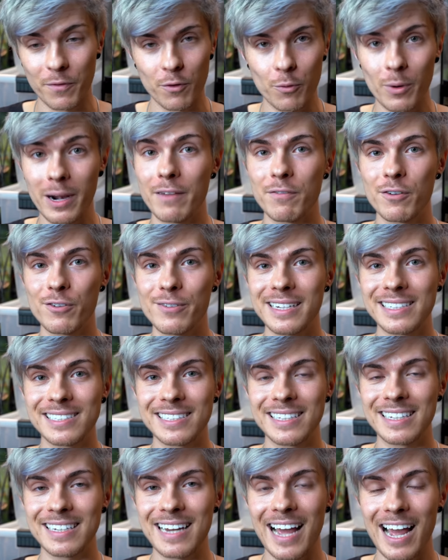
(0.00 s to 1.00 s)
For whatever
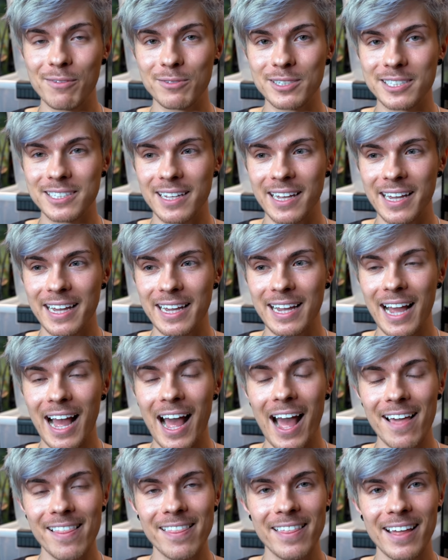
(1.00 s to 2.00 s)
reason, I was like,
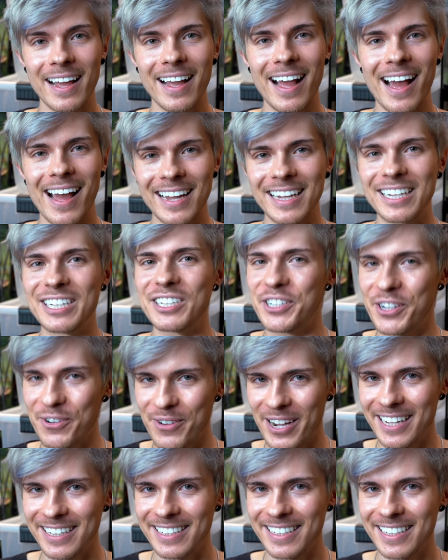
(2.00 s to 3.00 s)
I think I can do
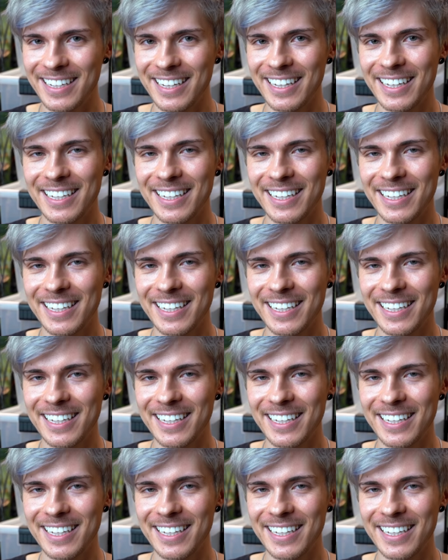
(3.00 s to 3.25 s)
it.